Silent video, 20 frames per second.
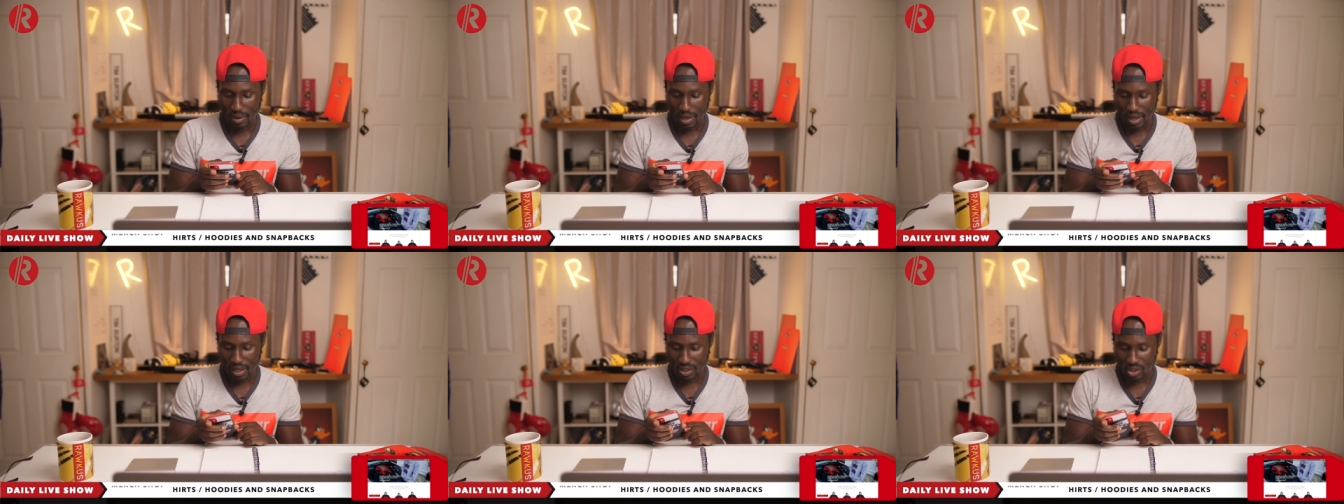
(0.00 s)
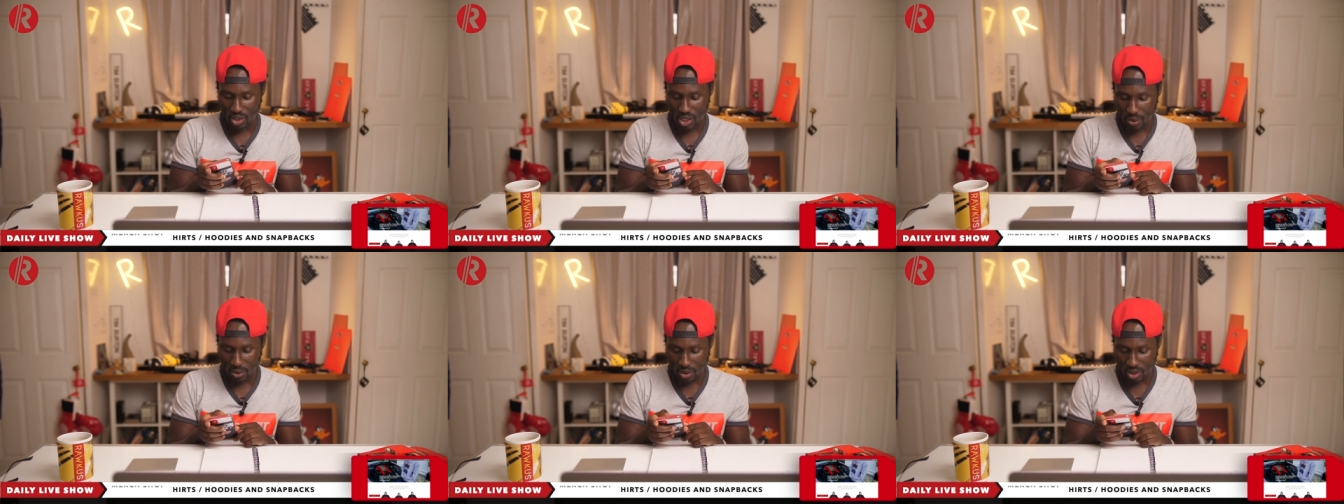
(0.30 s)
Maybe
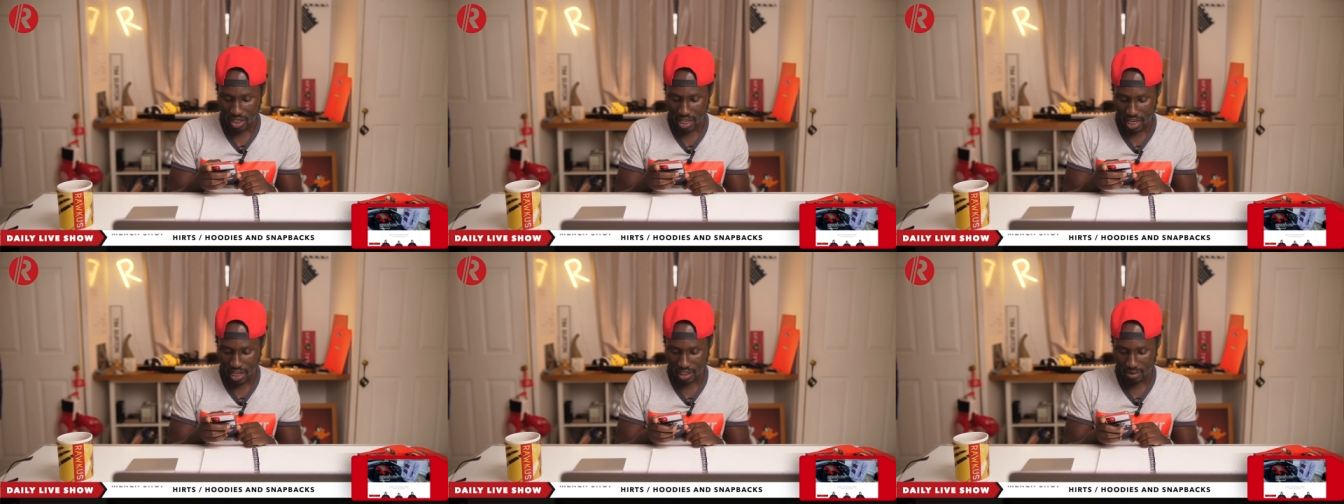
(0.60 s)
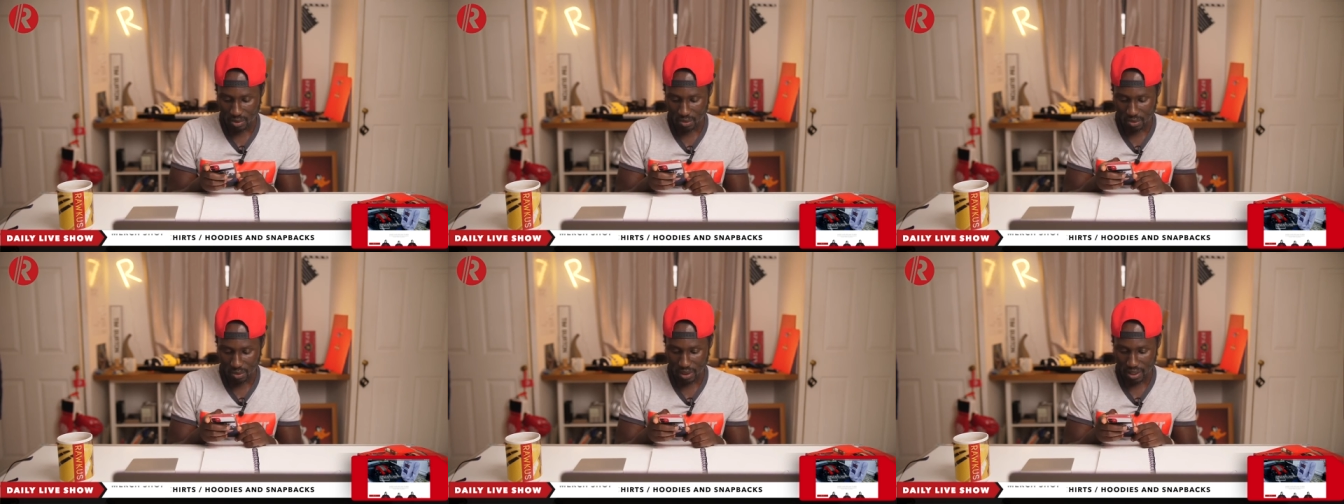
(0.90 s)
I can share with you
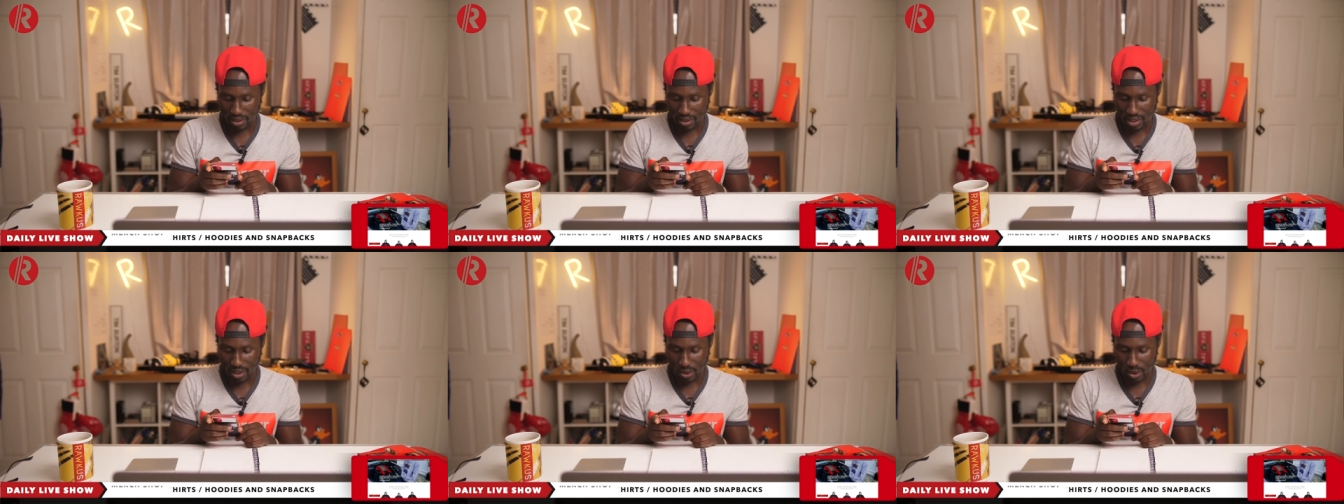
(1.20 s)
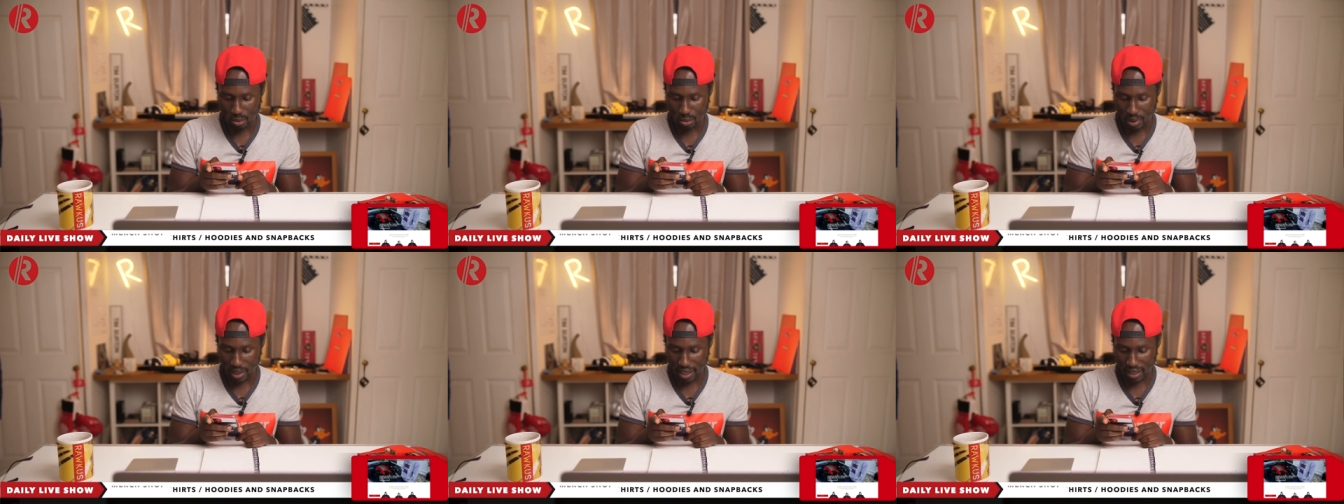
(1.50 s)
guys before I
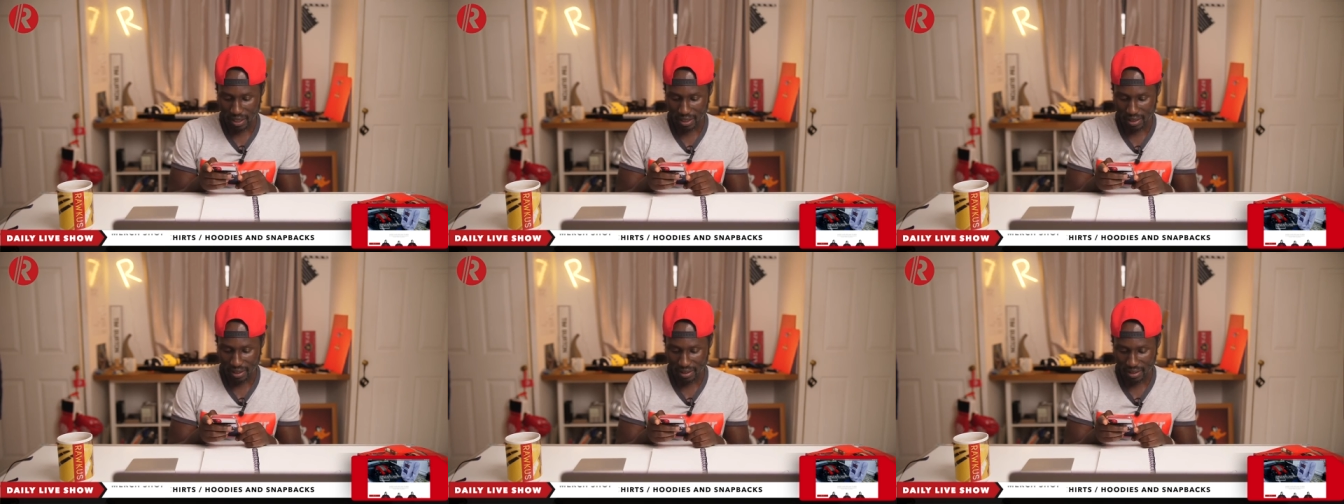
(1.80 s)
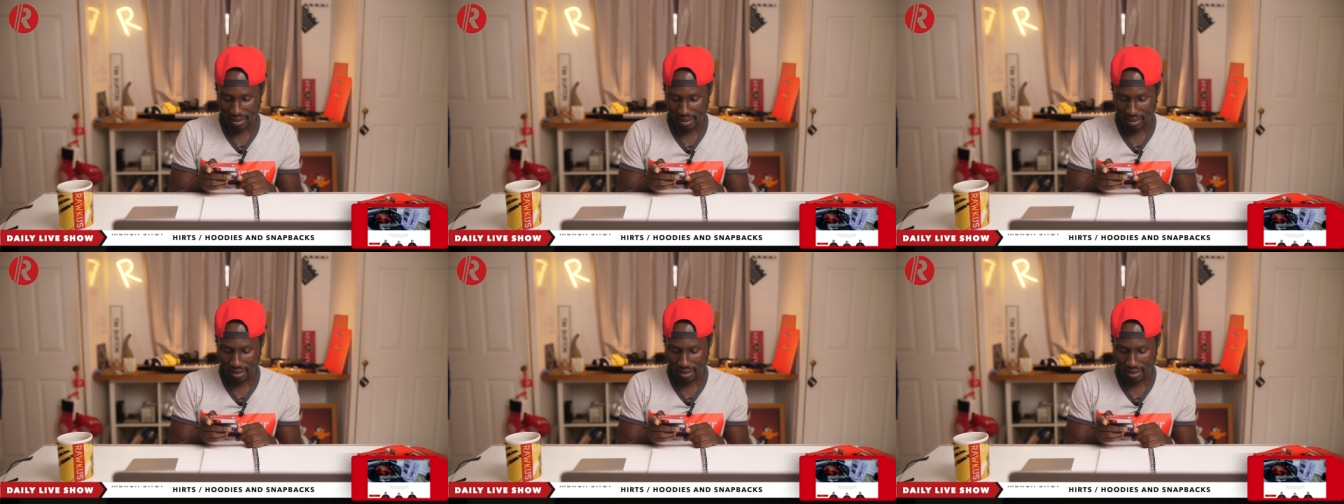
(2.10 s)
say goodbye.